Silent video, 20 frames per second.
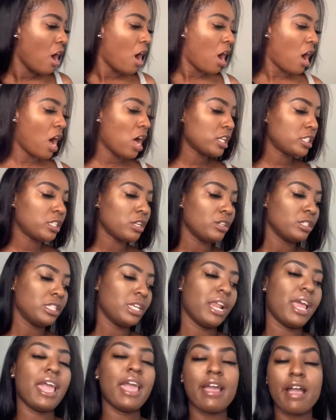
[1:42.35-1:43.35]
Also
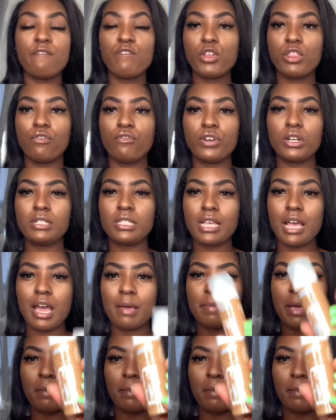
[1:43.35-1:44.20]
today, for the first time,